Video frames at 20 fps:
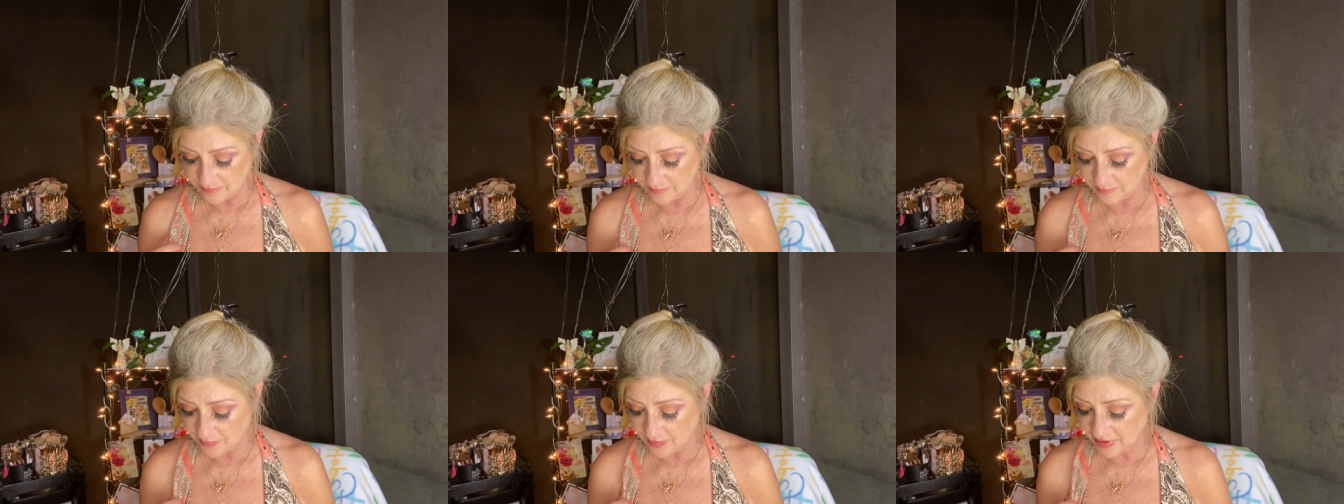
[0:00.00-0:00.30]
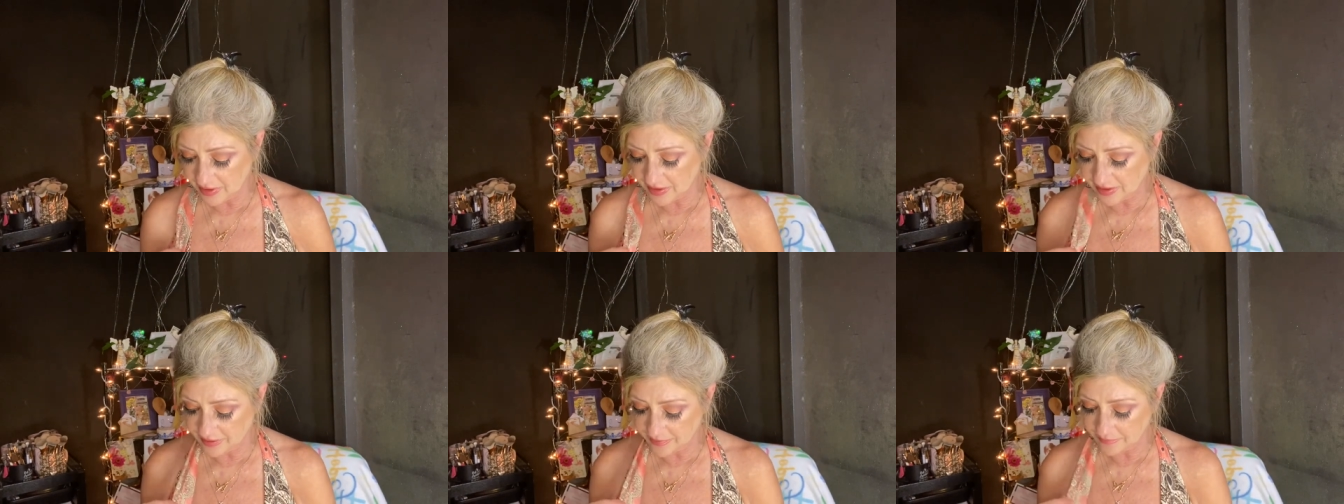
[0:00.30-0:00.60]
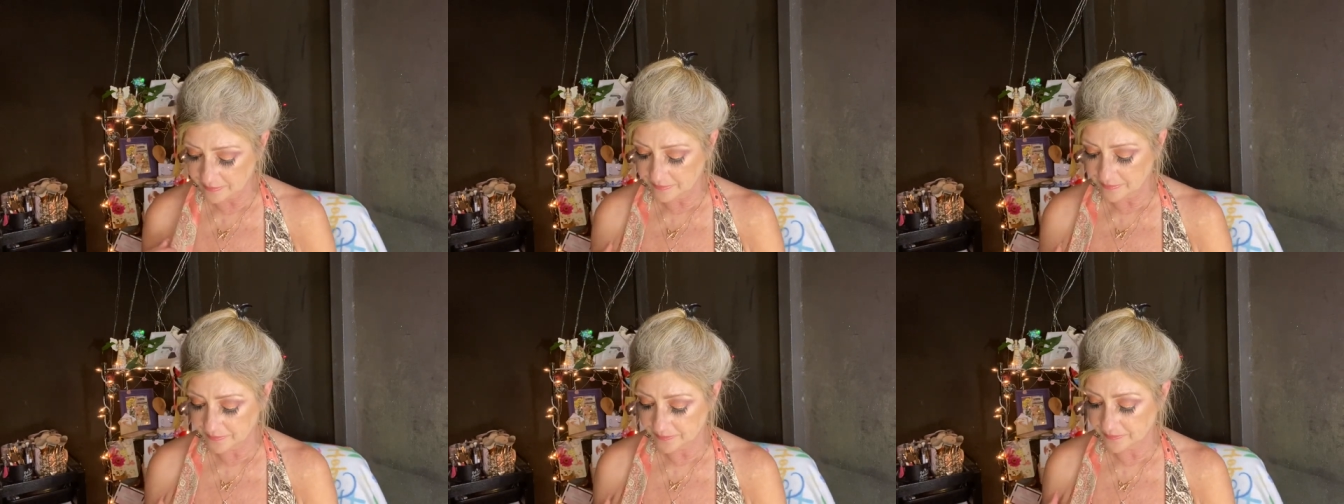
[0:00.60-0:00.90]
But
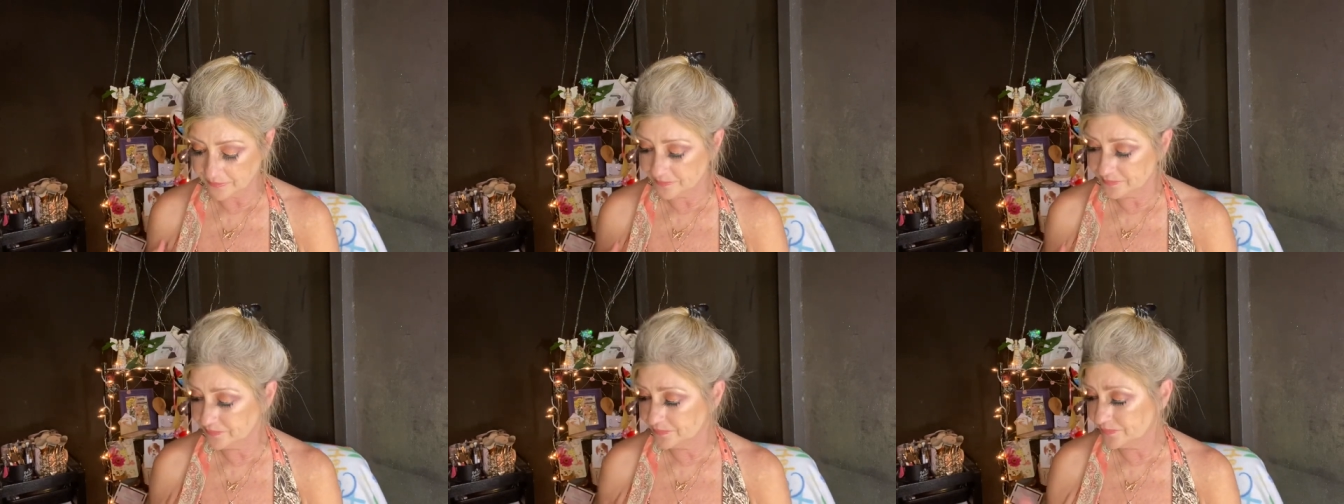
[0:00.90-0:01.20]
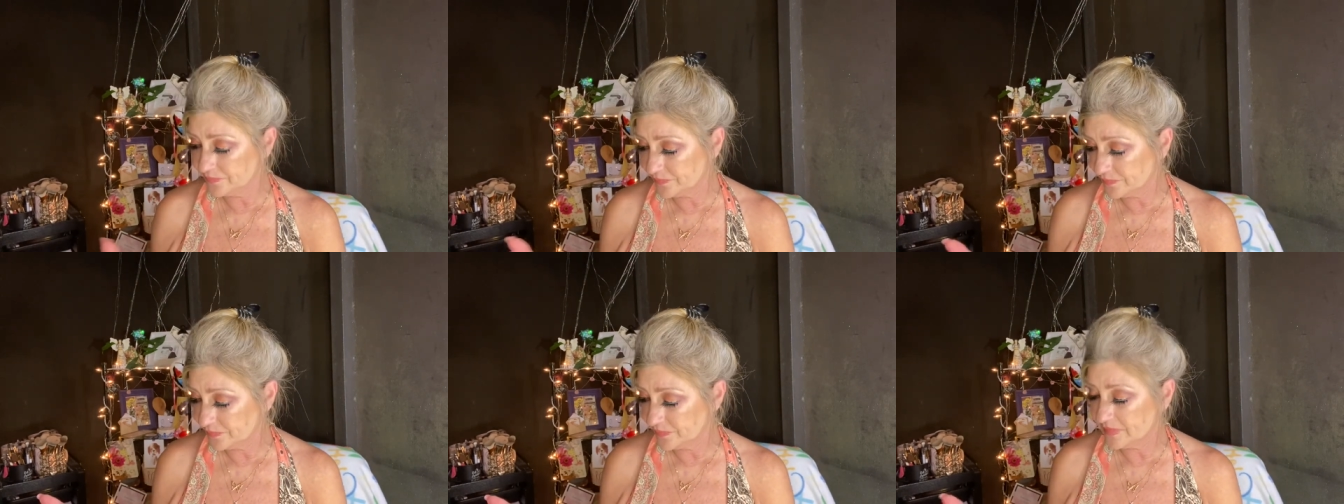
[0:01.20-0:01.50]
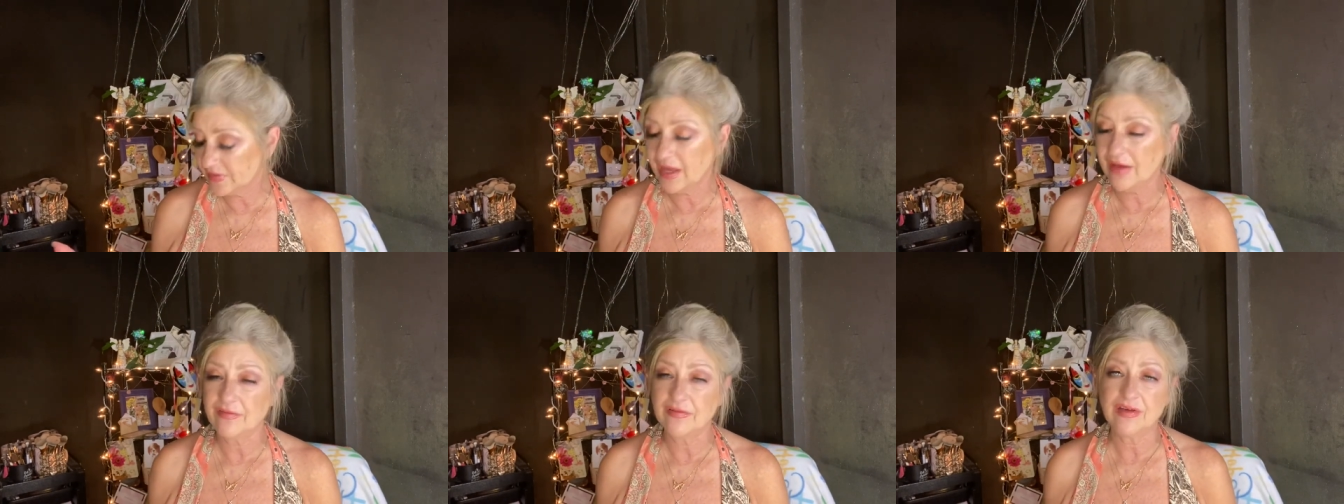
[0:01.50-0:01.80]

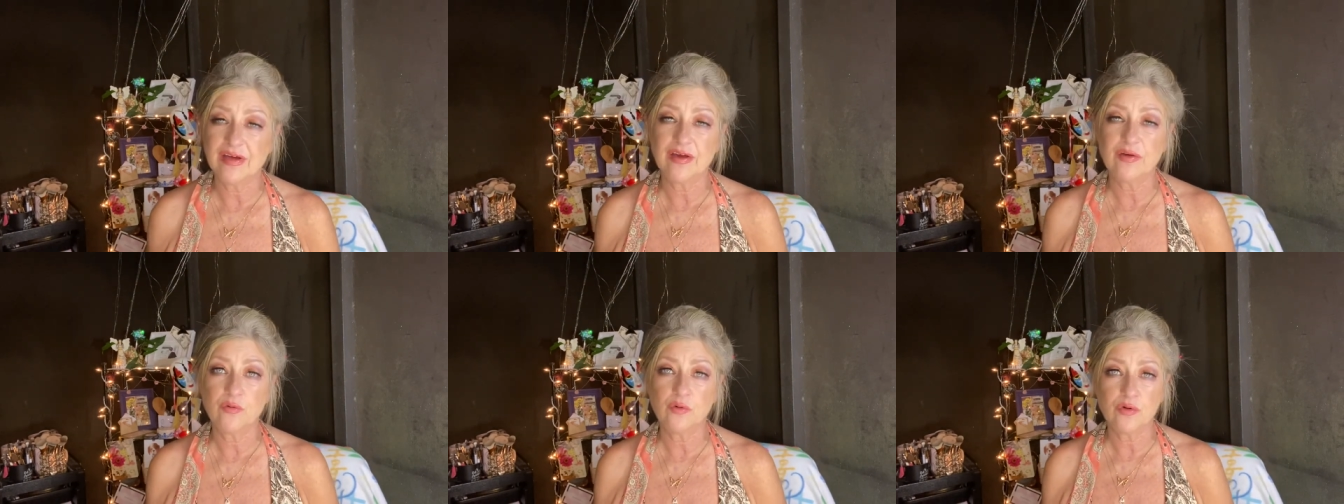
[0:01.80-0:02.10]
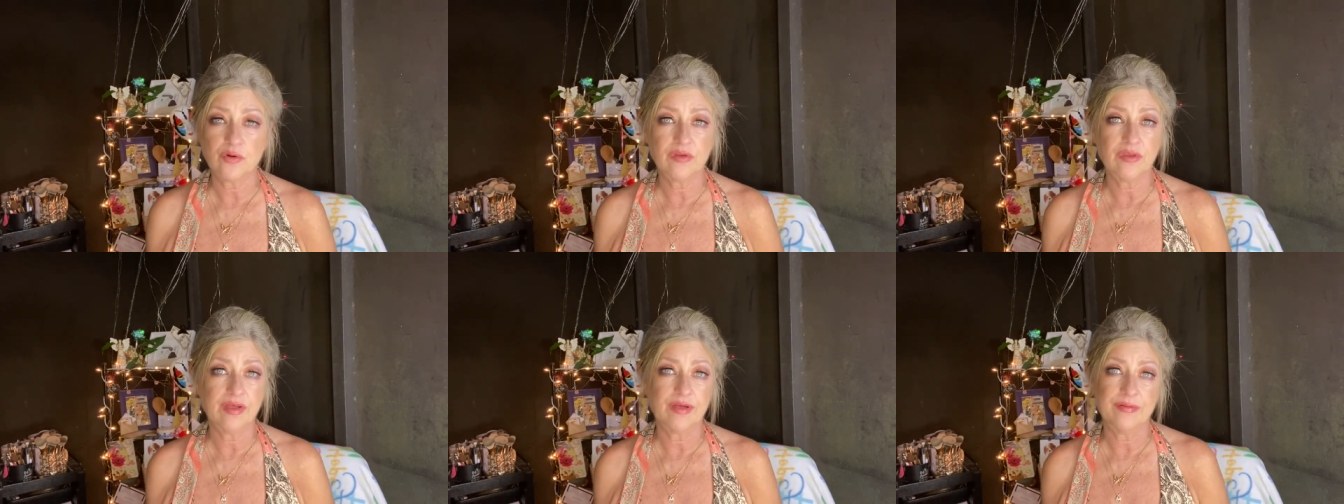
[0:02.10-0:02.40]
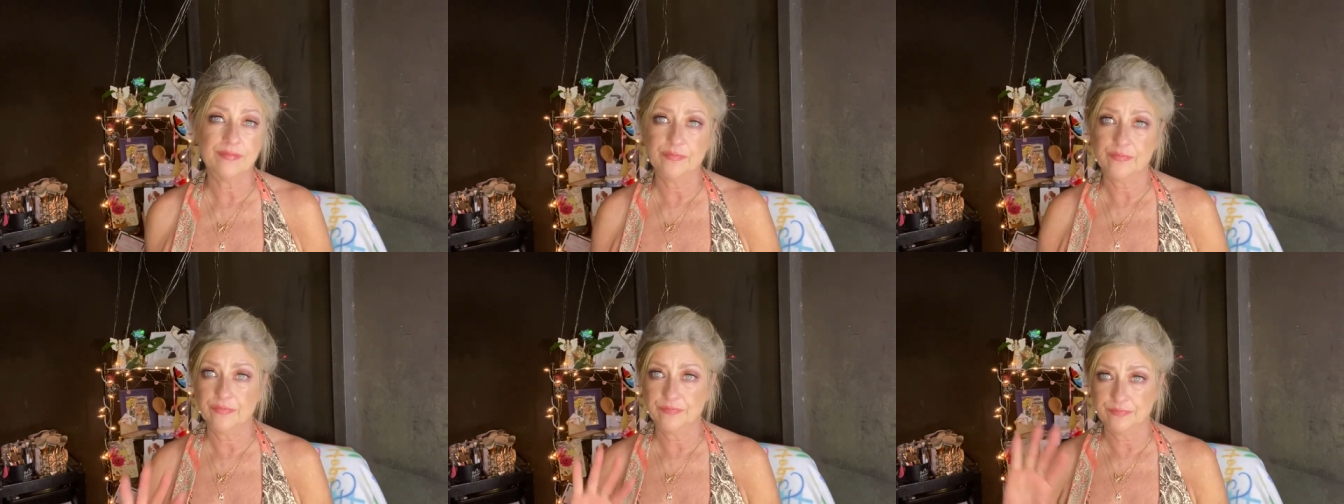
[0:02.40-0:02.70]
that I ordered
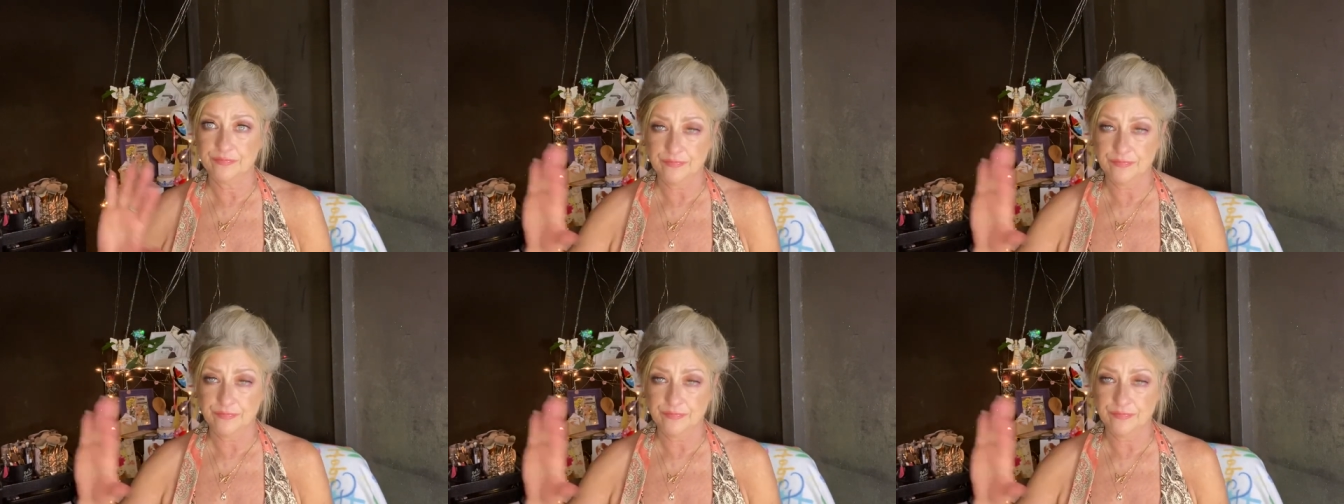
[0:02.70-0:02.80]
them